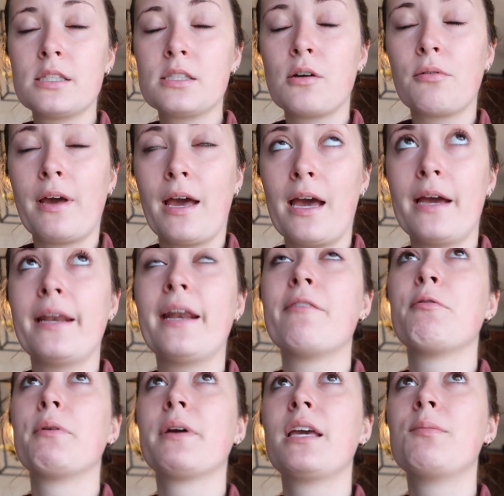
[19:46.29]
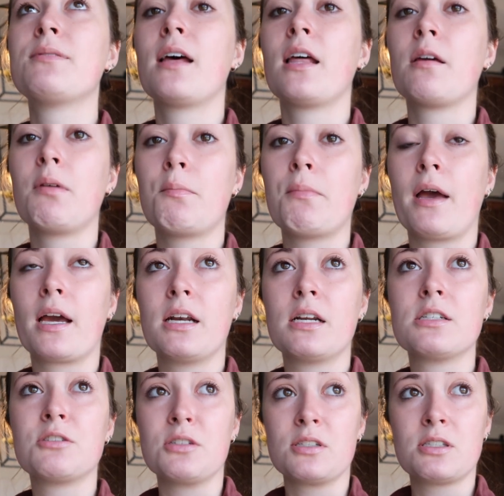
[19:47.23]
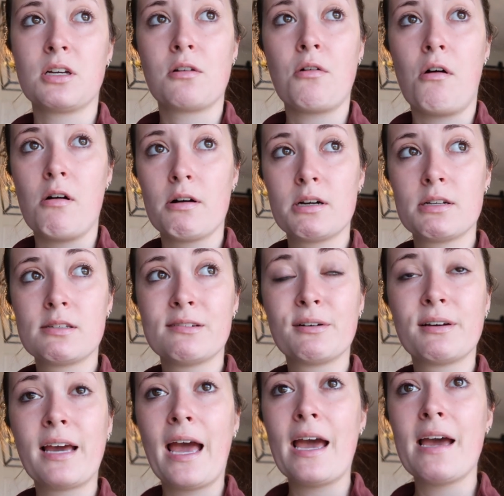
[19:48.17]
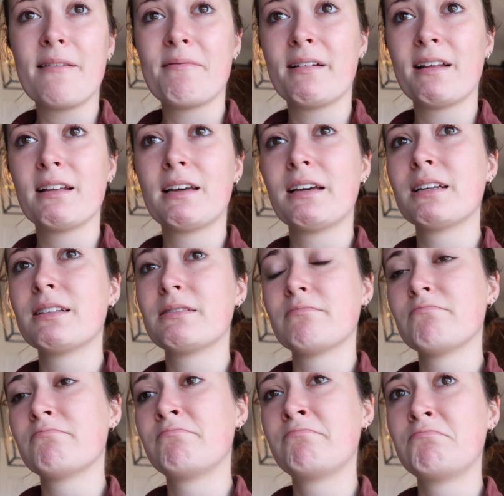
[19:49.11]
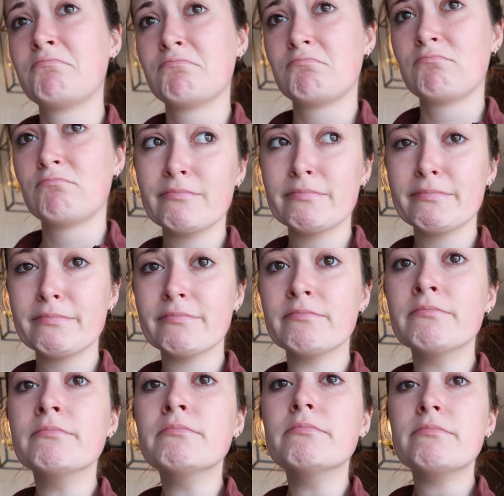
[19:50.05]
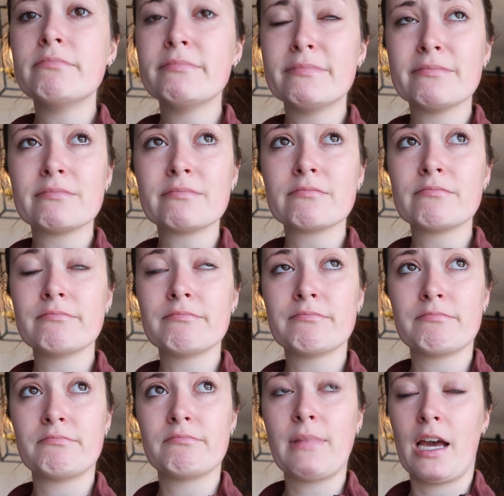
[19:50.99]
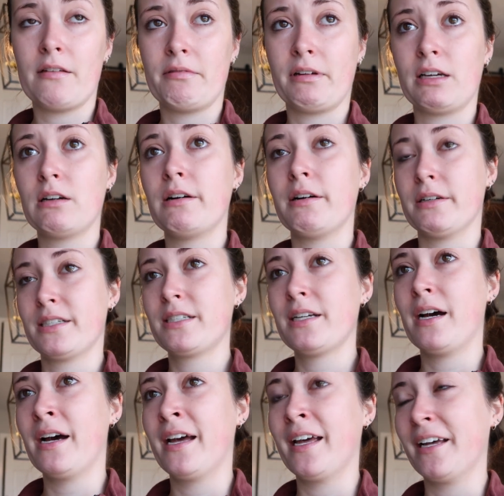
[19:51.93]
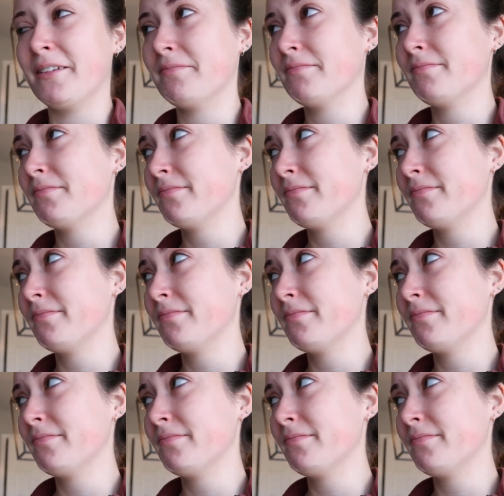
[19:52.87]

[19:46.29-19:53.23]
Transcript: it's okay. And everyone keeps telling me, Megan, it's just decor. It's okay. But like, I'm having a hard time.